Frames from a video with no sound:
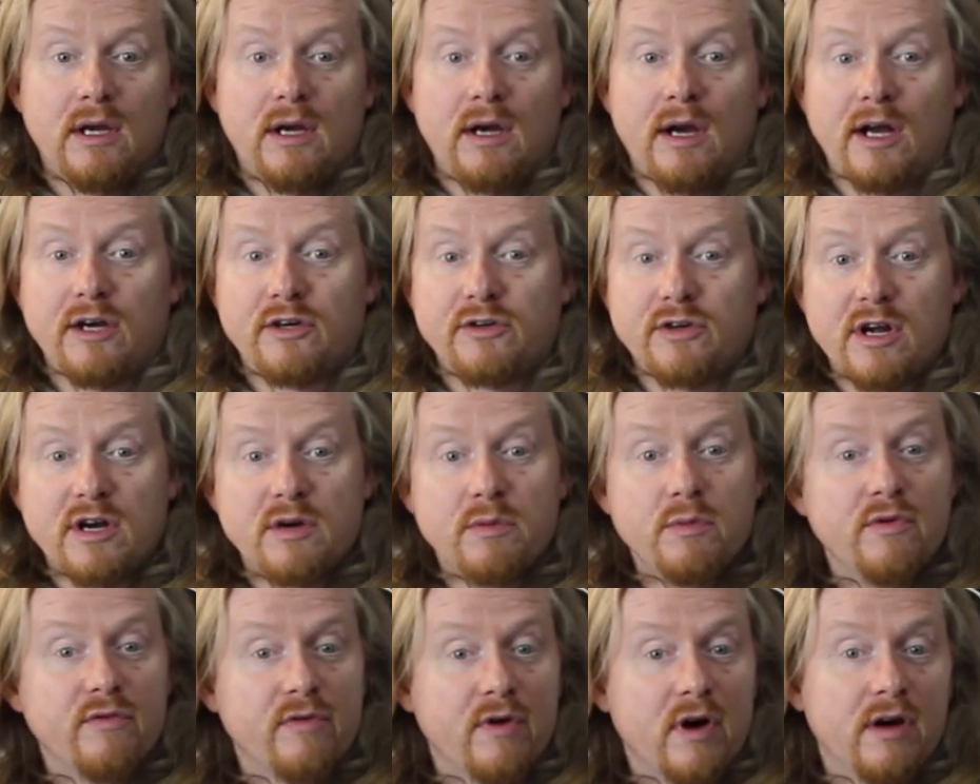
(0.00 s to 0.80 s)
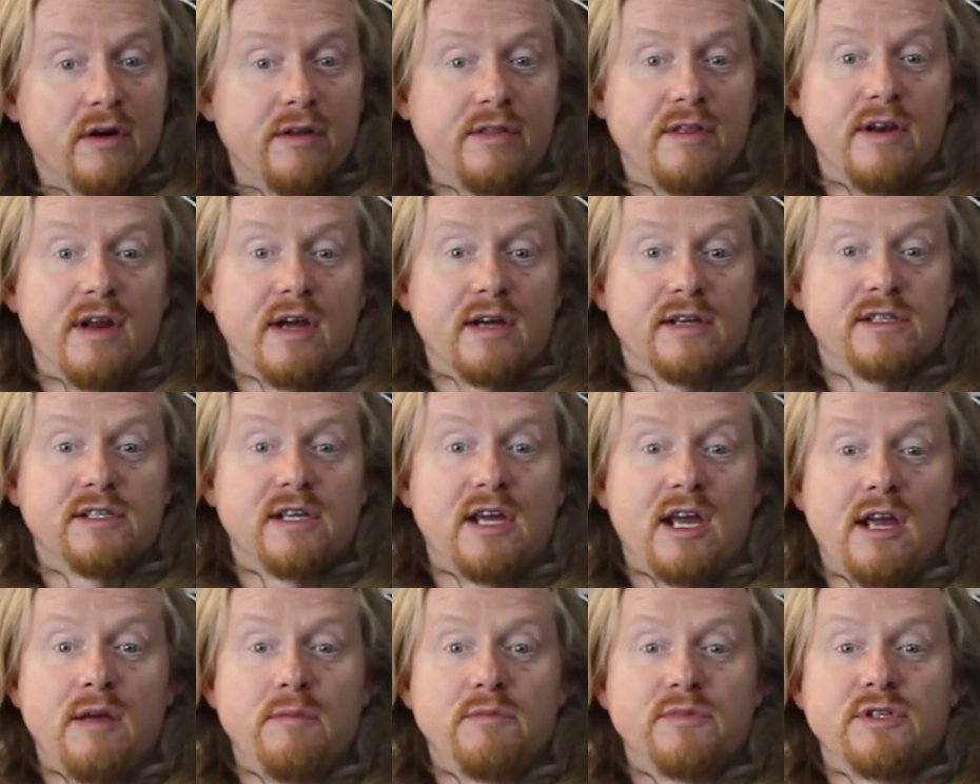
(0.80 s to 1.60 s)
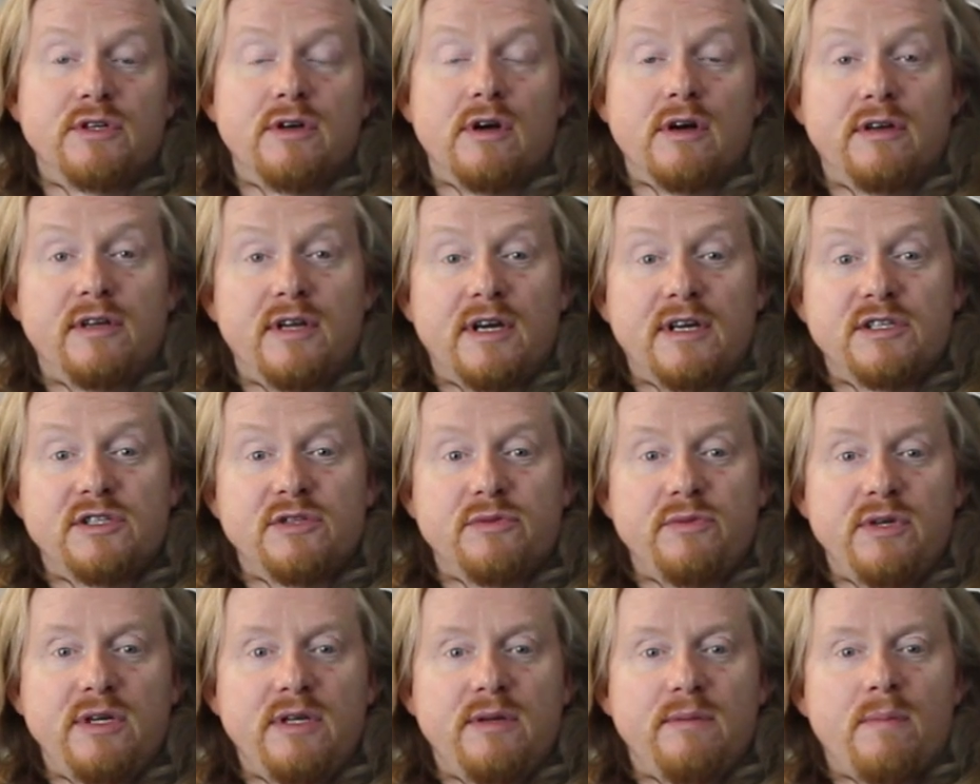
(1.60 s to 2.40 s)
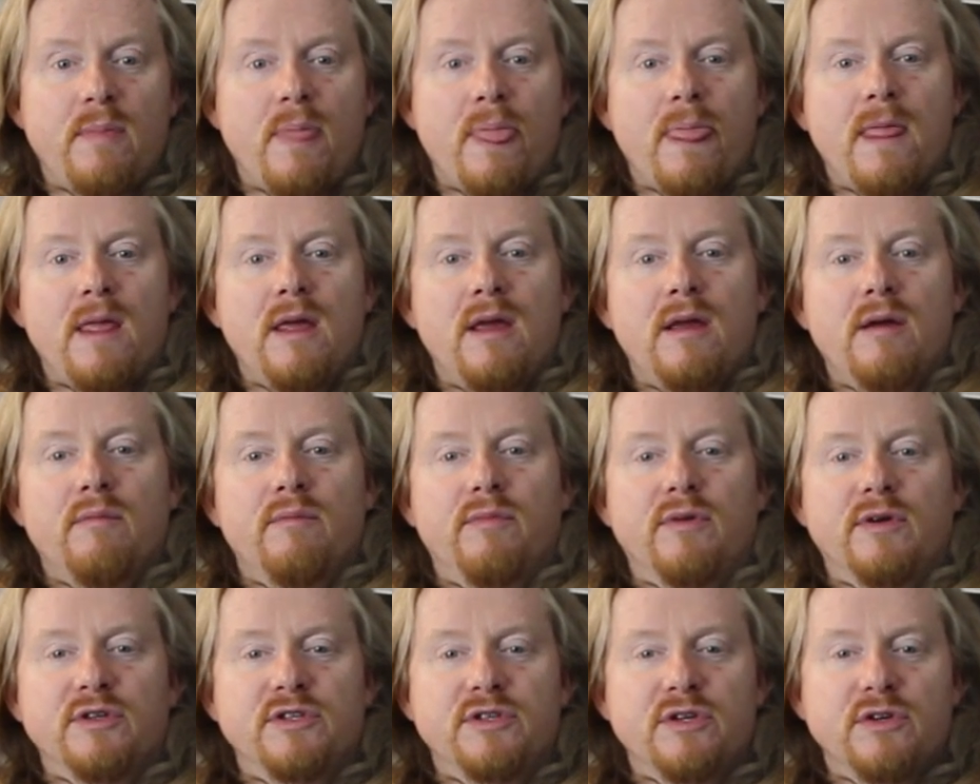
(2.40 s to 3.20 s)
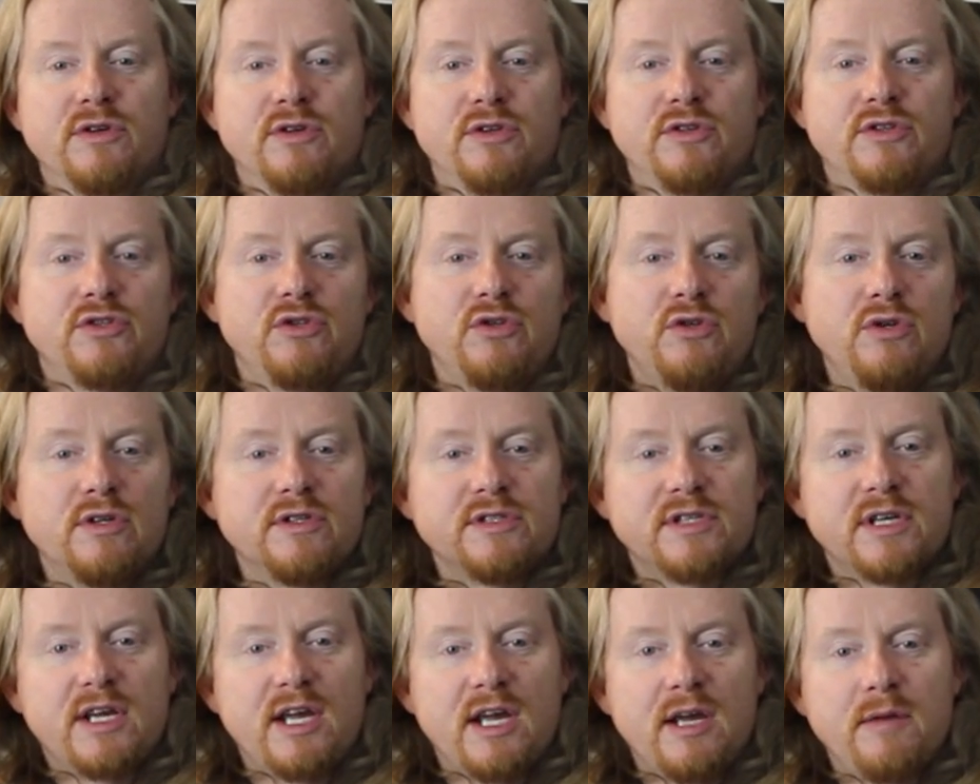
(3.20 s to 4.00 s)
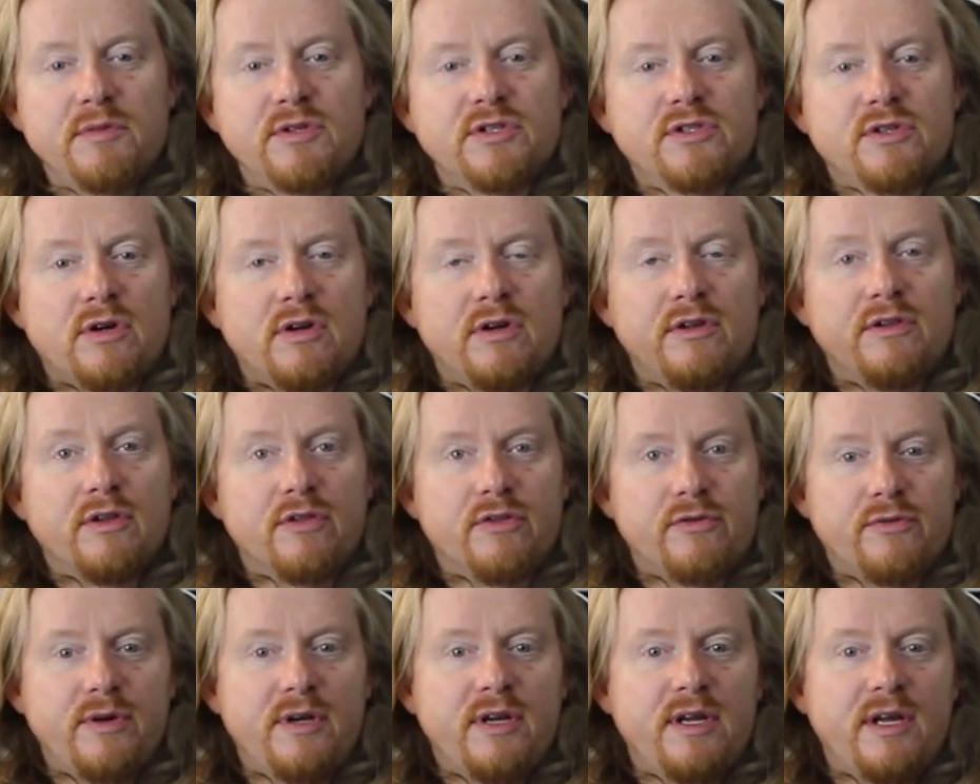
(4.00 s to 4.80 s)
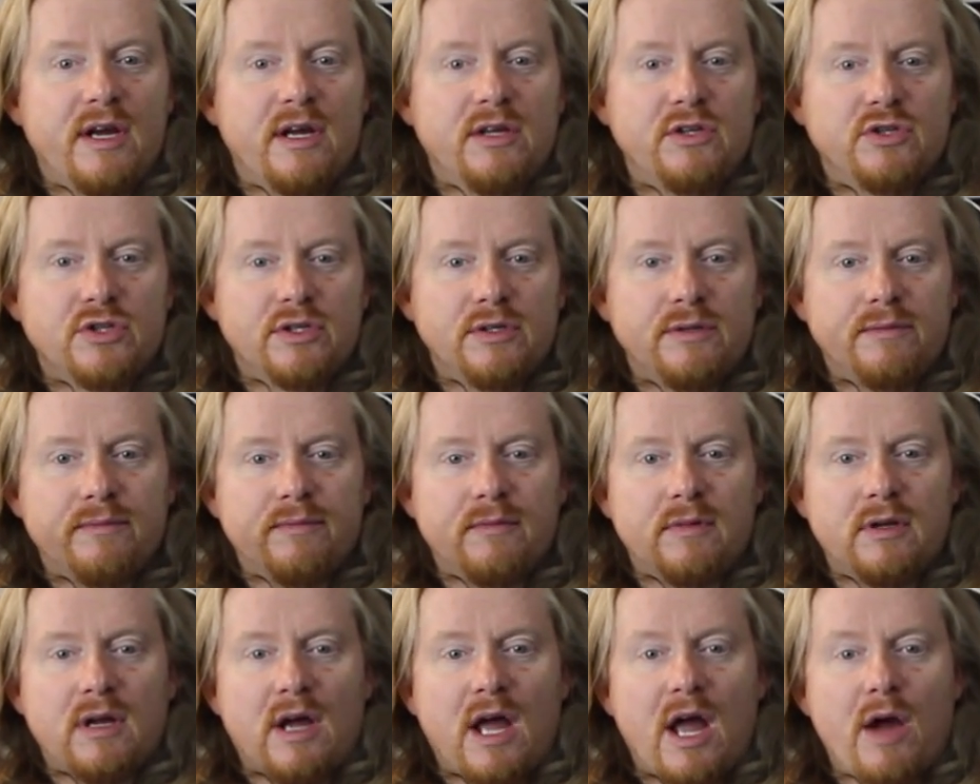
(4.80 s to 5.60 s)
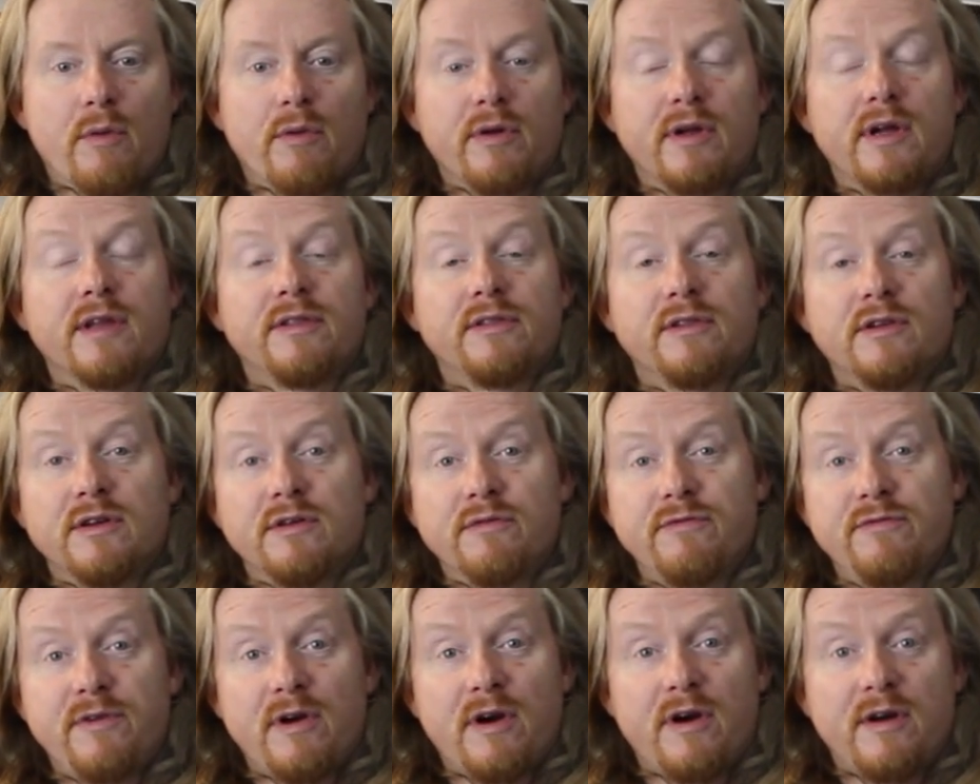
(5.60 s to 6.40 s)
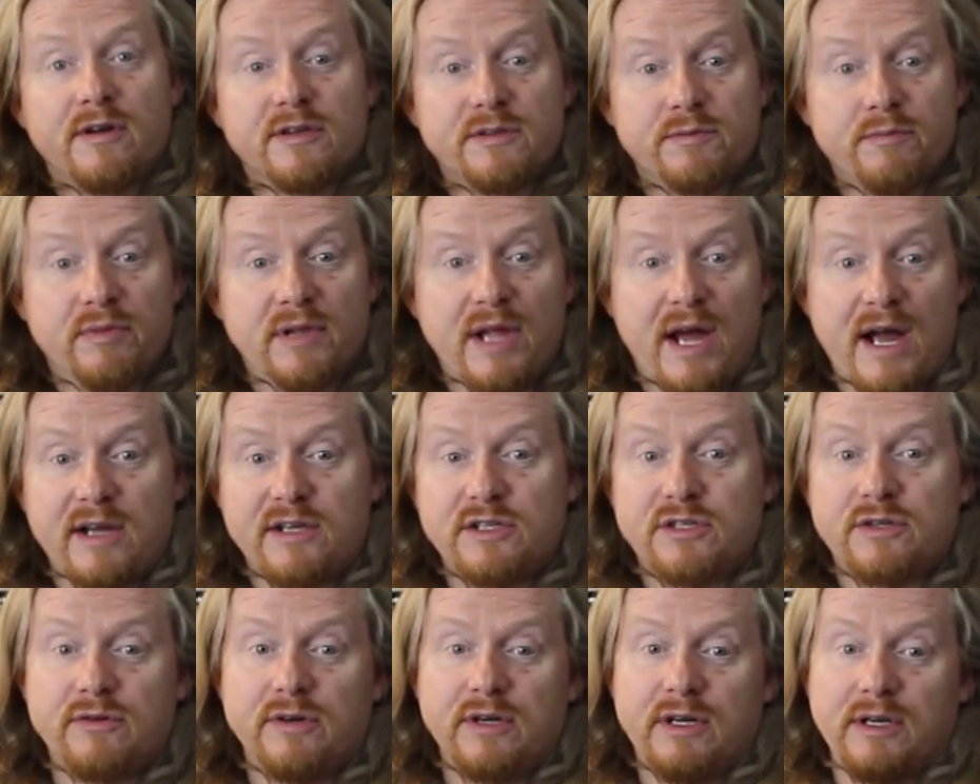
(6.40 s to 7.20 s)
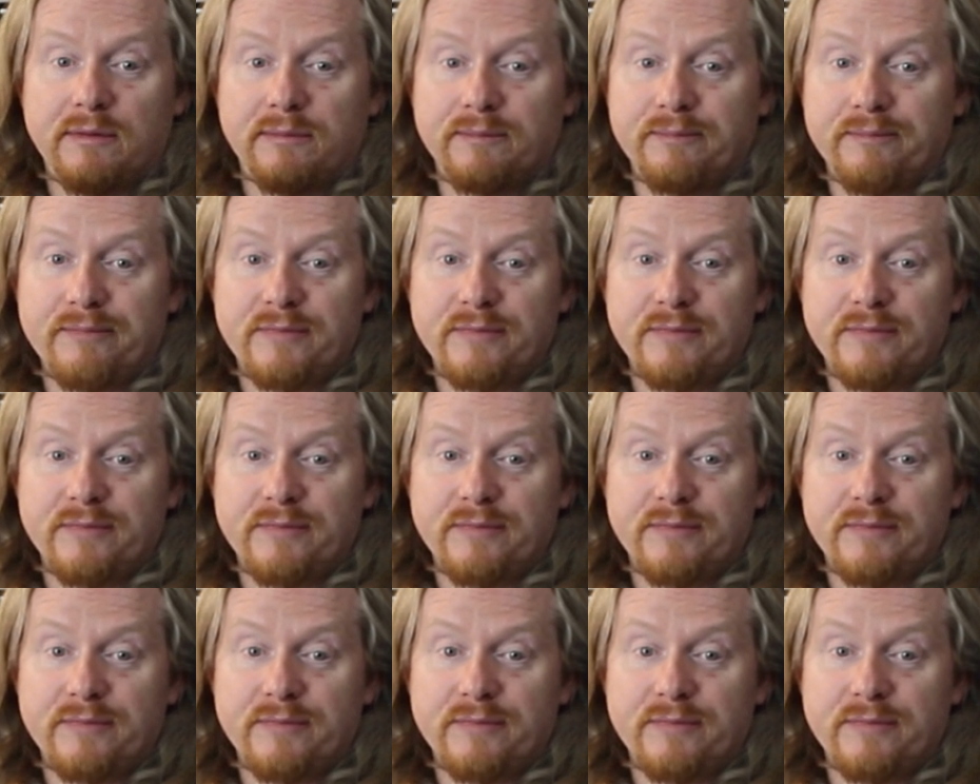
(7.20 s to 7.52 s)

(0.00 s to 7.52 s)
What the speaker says: I tried to move on to the next games in our test suite, but as soon as a game started the 3D engine, I would get the nefarious black screen.